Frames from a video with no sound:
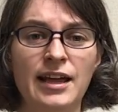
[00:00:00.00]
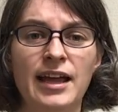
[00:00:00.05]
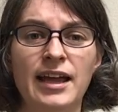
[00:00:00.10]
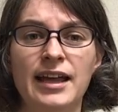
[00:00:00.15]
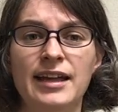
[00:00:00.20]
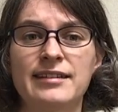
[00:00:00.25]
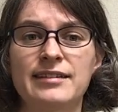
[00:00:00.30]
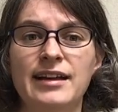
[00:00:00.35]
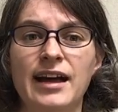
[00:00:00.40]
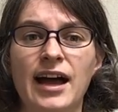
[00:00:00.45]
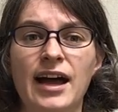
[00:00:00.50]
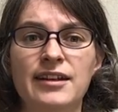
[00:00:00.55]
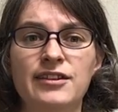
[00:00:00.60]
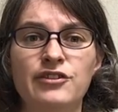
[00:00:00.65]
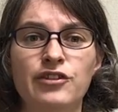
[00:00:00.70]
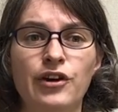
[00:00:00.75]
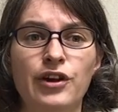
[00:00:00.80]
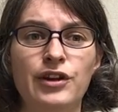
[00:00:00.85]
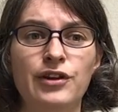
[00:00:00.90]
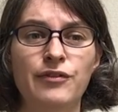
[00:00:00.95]
it can't
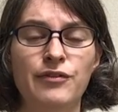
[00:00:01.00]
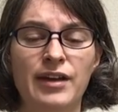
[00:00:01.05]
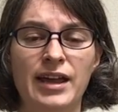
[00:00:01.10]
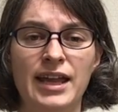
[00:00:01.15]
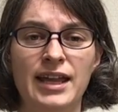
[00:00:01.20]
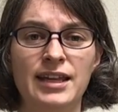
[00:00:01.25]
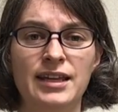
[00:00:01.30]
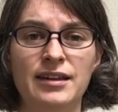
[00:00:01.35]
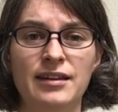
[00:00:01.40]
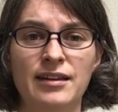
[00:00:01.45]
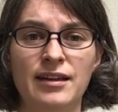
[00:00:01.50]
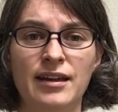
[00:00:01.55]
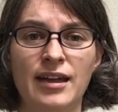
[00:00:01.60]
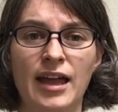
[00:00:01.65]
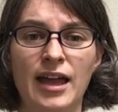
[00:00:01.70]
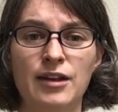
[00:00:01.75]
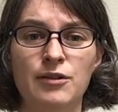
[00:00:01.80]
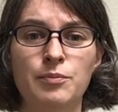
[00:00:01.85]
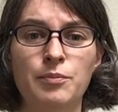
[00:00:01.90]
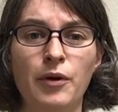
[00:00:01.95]
turn away
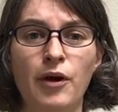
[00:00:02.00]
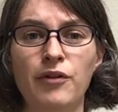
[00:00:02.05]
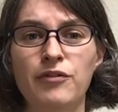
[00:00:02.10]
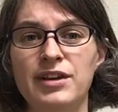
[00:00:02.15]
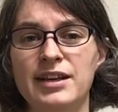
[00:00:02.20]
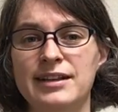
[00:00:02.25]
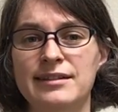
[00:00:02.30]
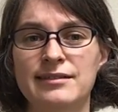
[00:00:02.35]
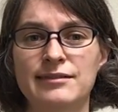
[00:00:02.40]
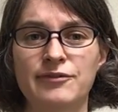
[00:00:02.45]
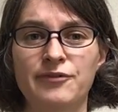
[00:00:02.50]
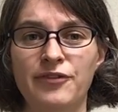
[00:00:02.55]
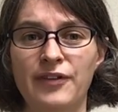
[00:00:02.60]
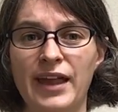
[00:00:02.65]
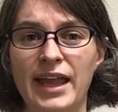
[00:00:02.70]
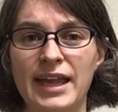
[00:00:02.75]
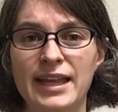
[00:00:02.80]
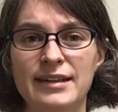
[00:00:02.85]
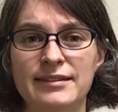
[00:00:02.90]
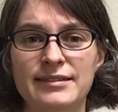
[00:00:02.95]
and bury its
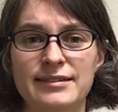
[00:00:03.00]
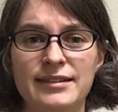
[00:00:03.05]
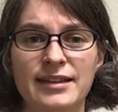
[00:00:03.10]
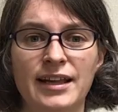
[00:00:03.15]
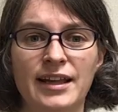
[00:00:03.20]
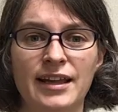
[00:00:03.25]
face